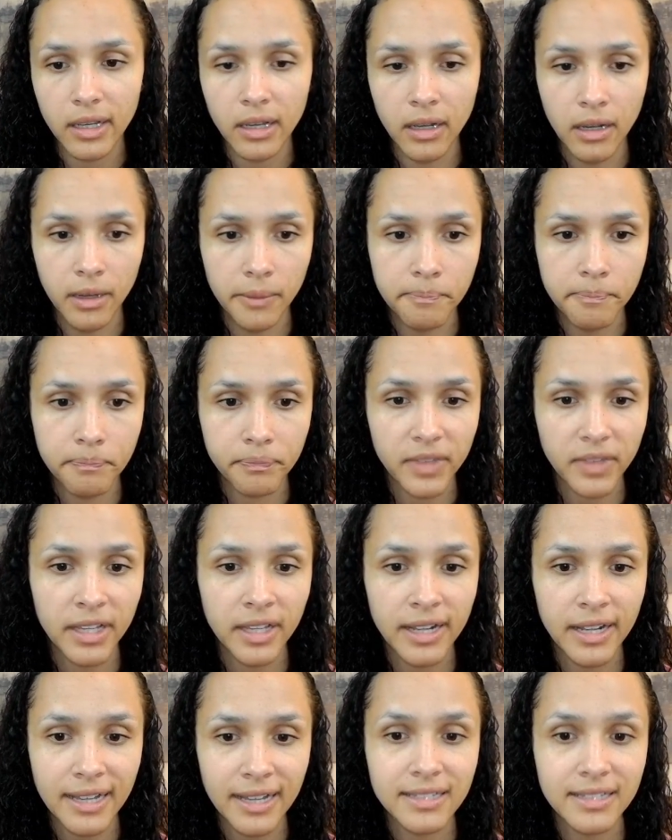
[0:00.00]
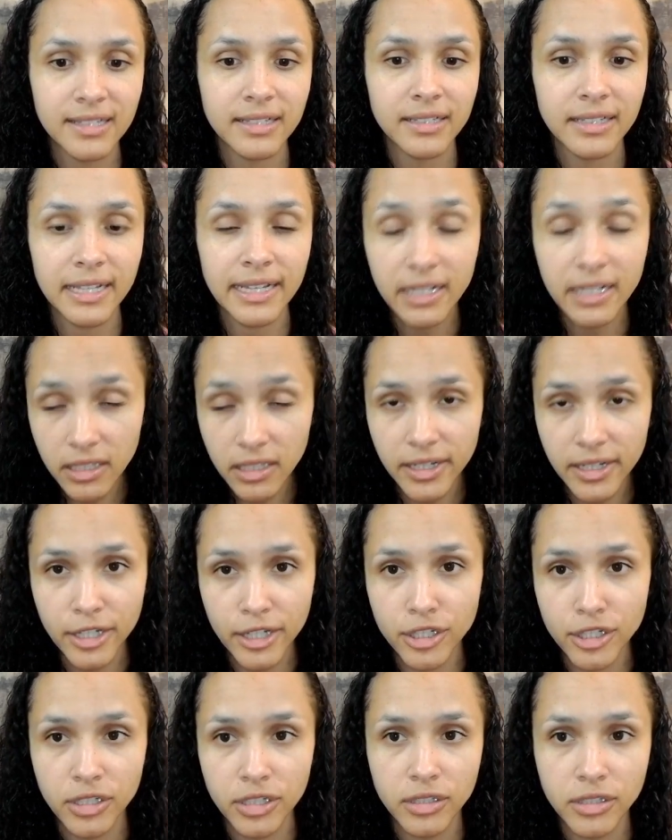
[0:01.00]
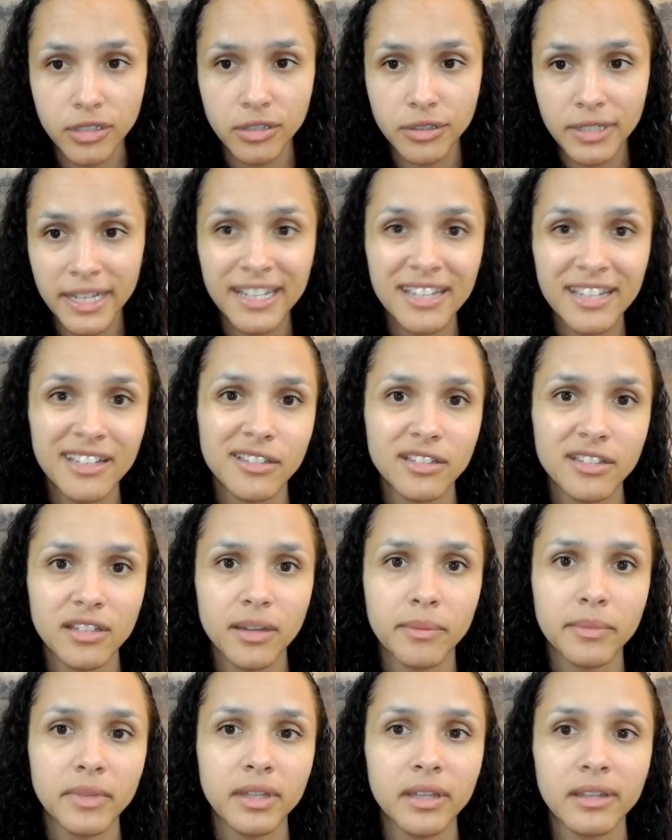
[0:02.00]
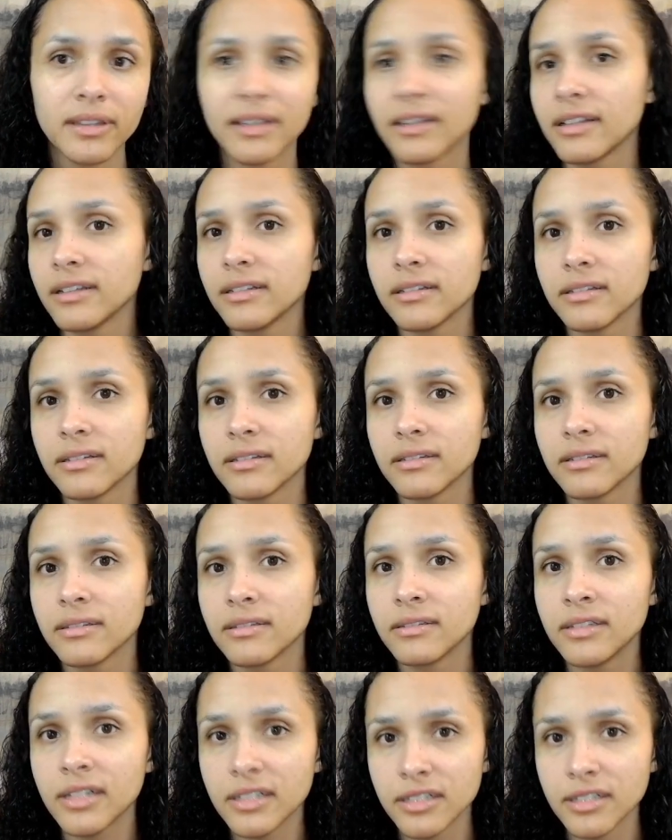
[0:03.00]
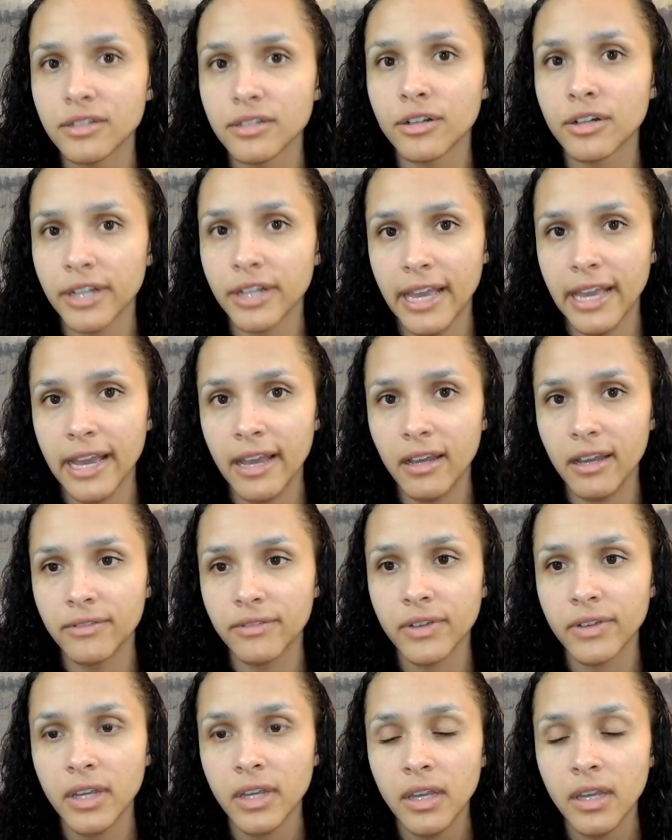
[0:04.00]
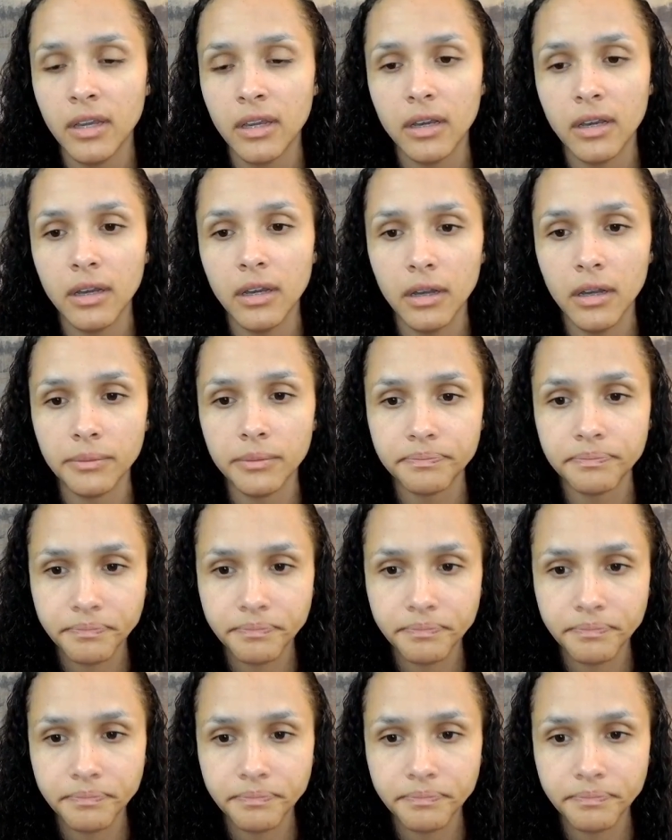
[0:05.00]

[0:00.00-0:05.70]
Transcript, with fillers: Um, it has an inclination to take in something that it doesn't already have. Um,